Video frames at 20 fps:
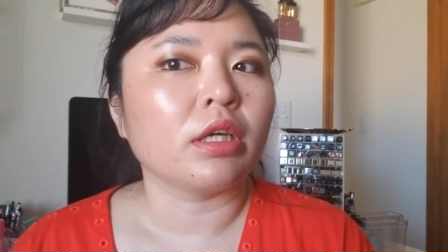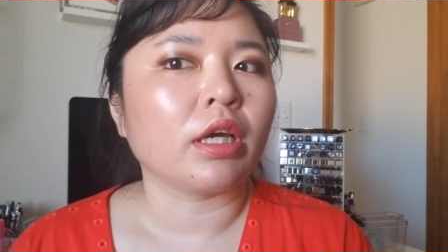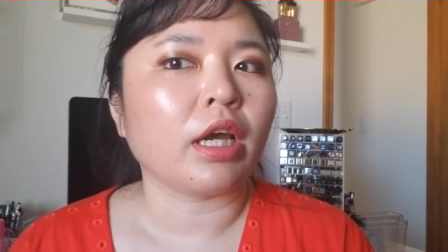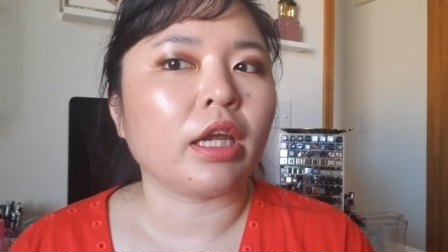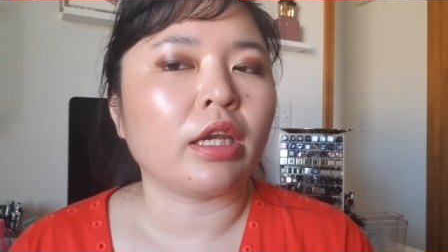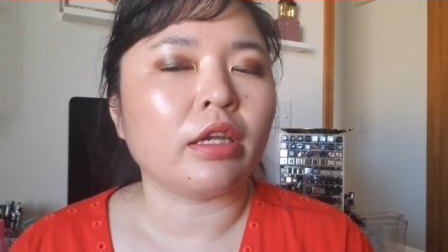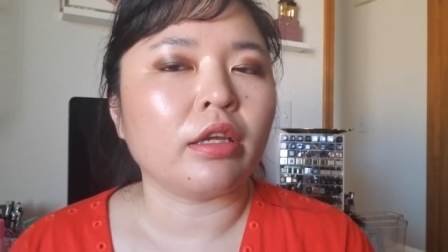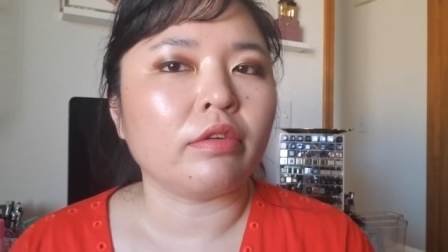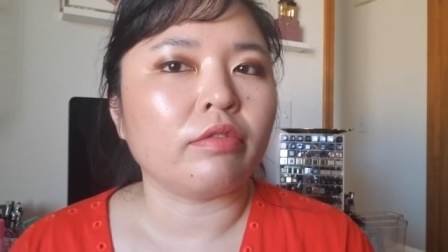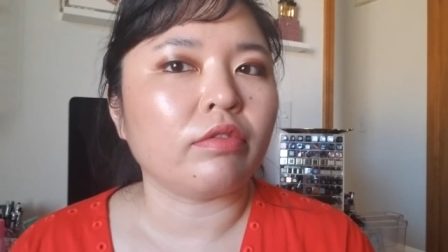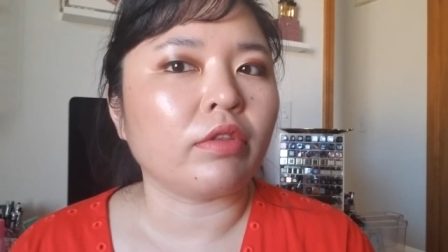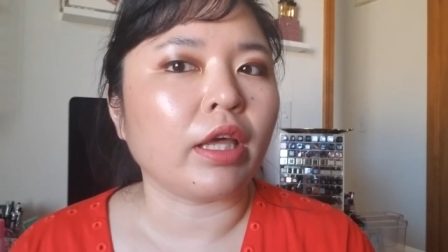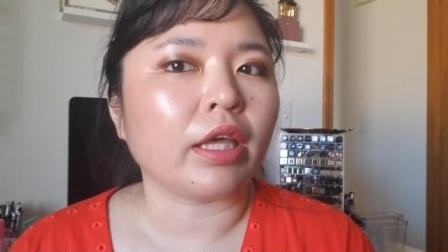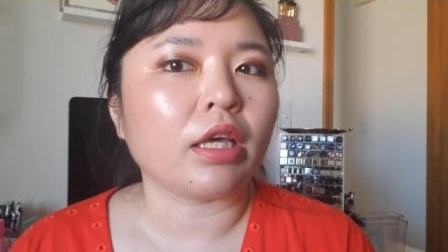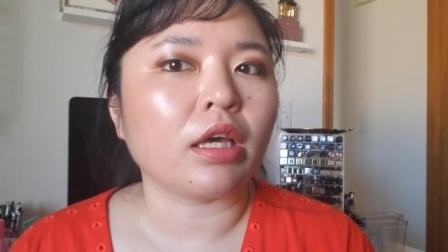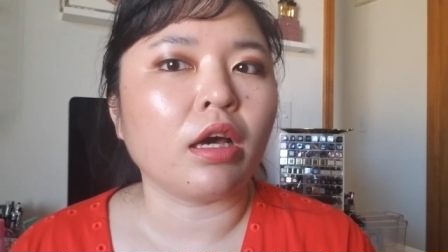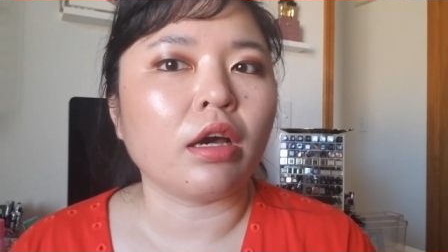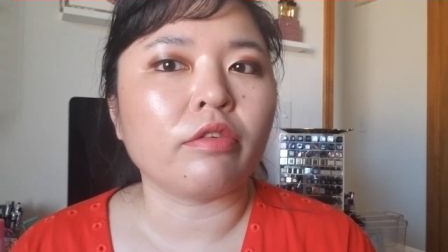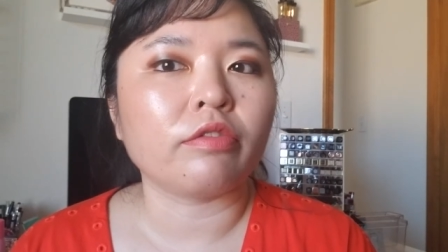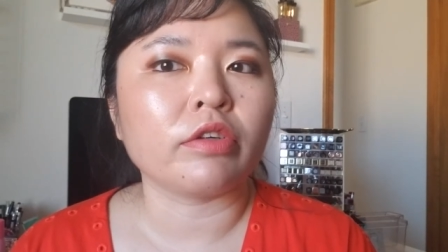kind of light
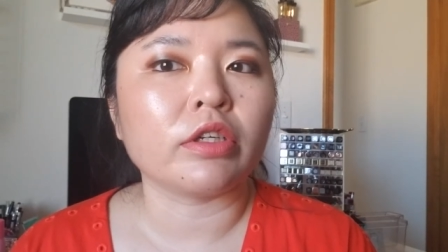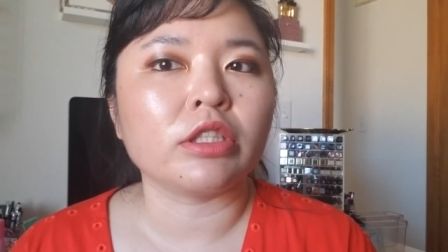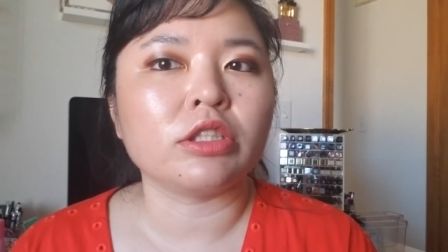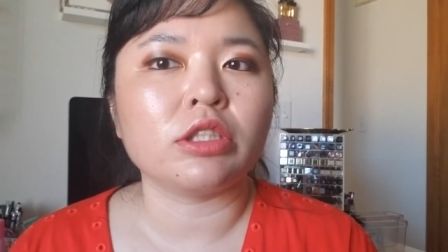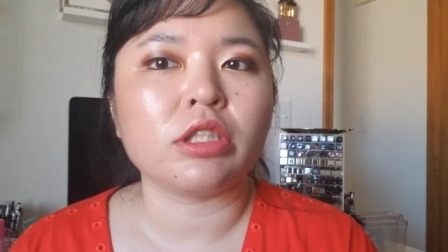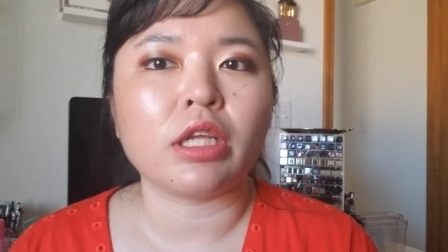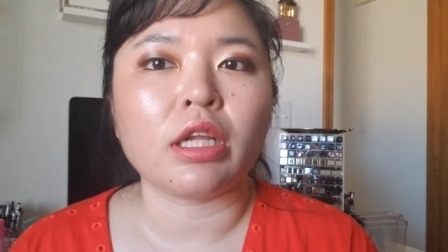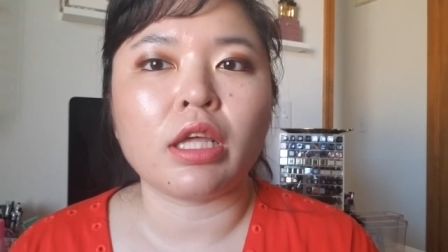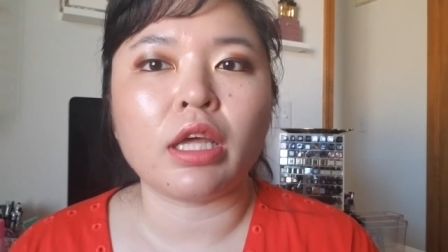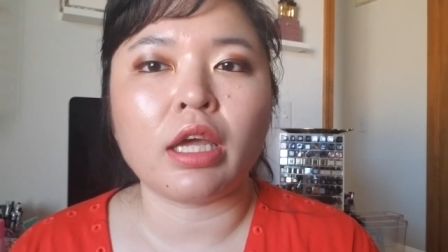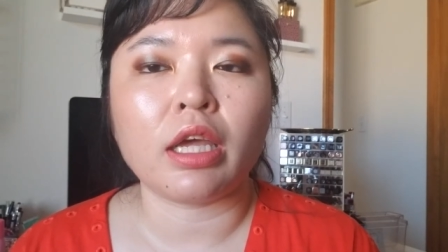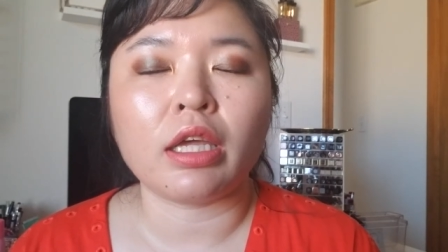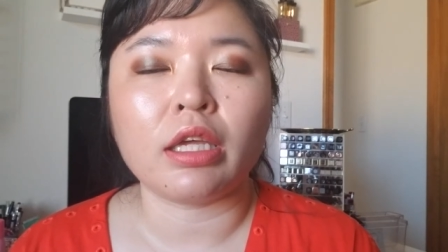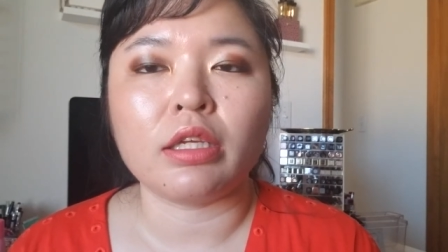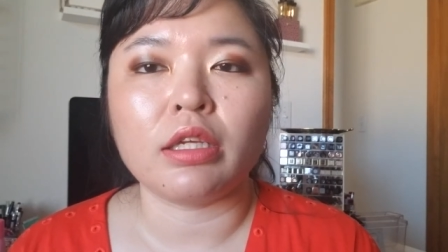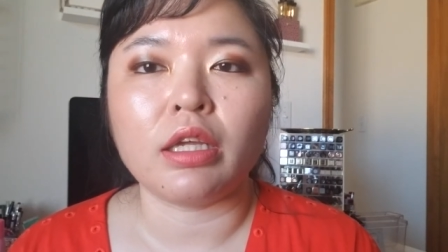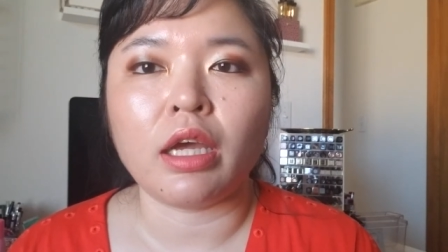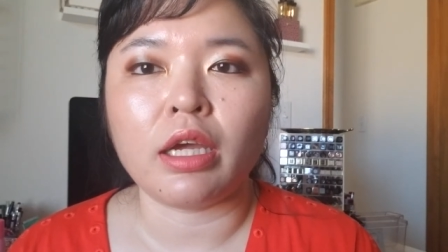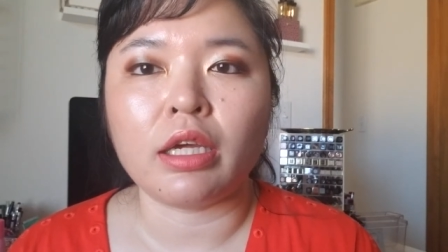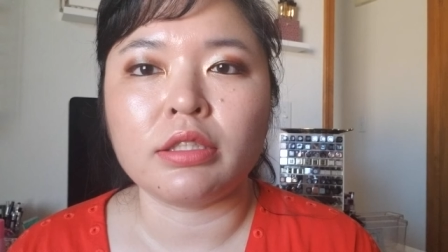coverage that
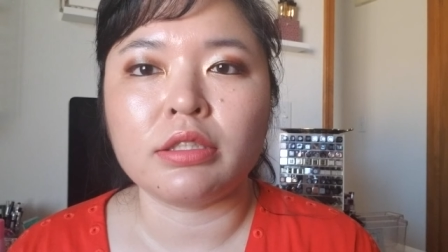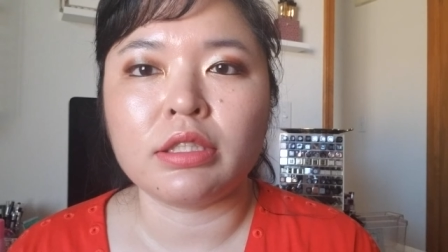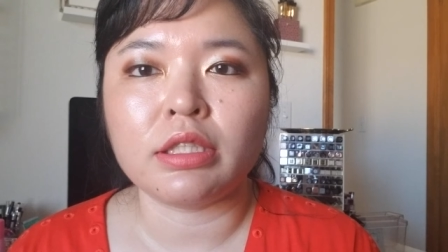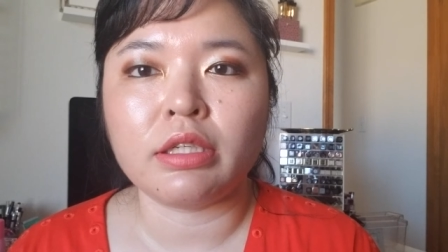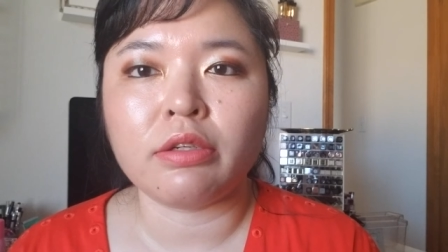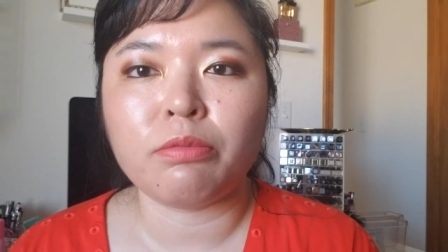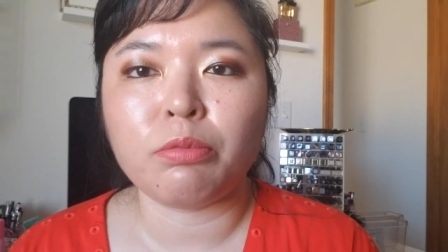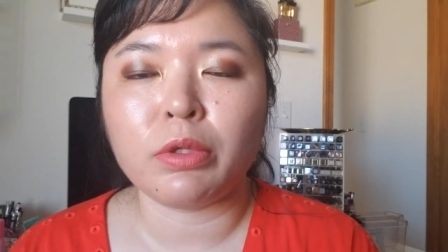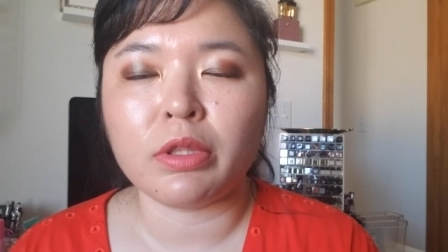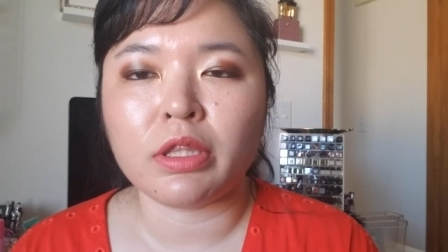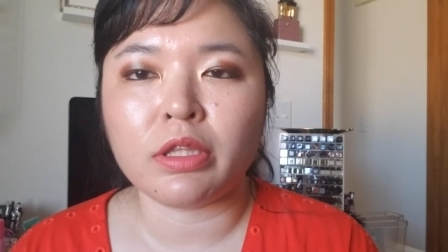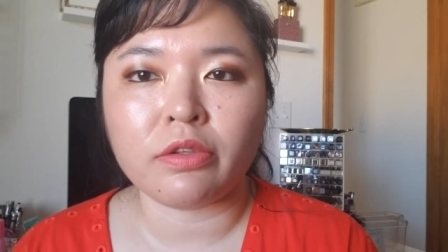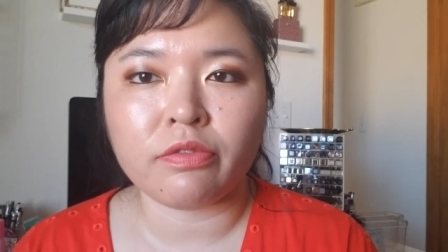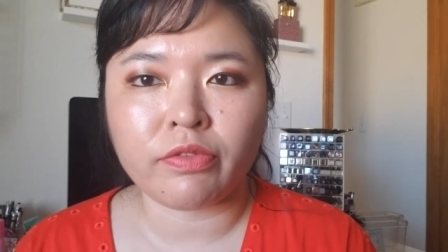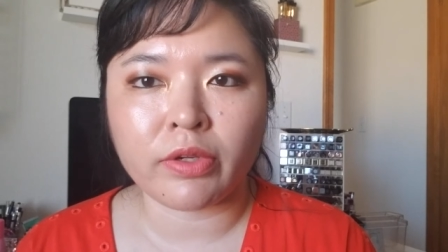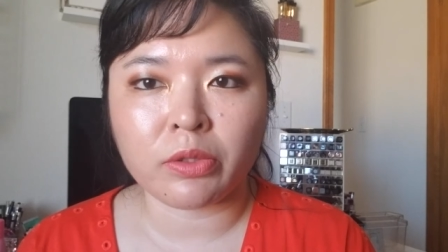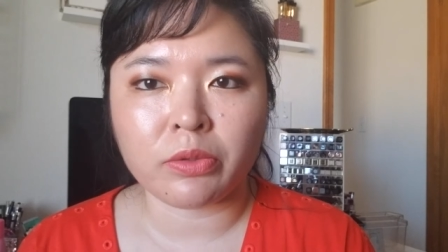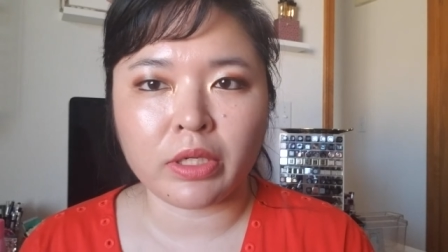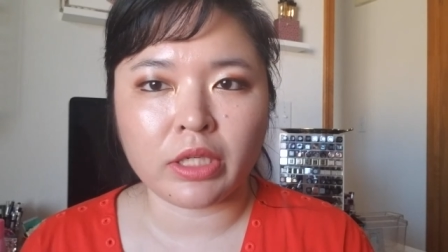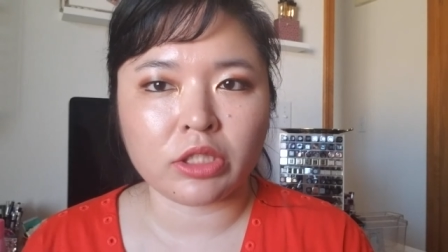I, I did with the
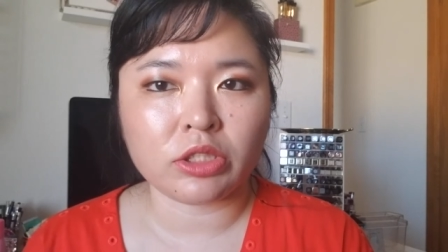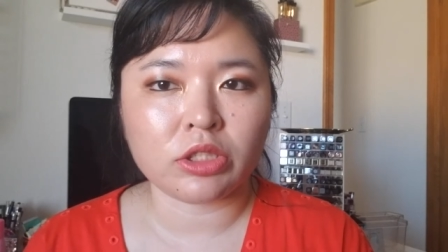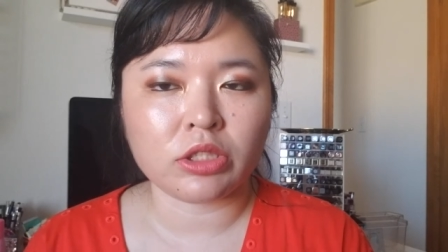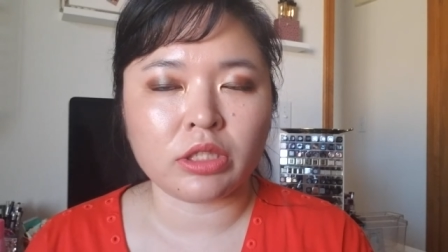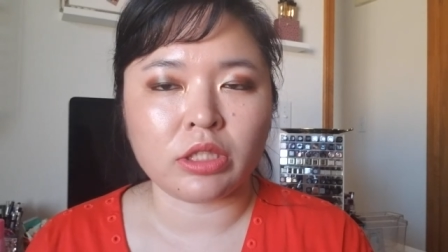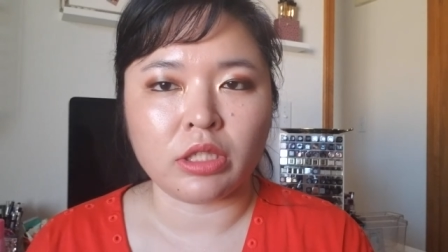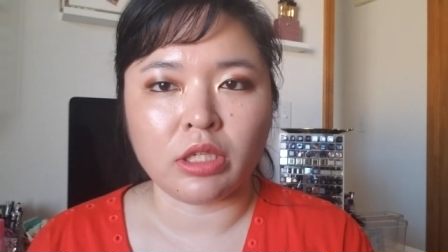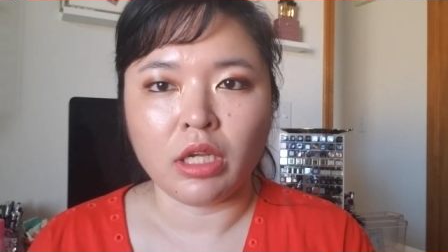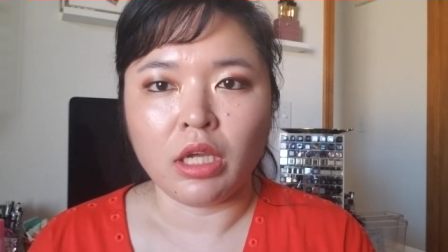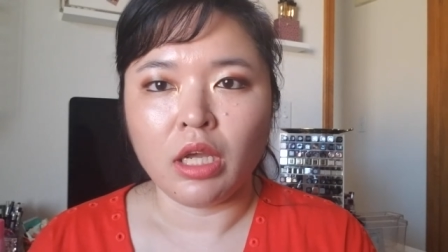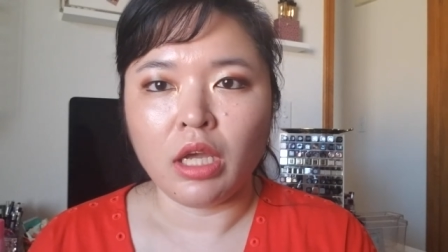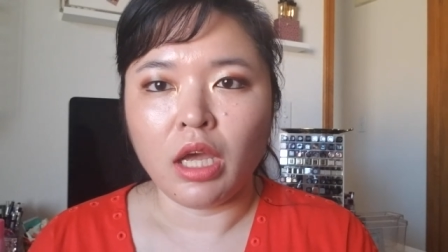foundation.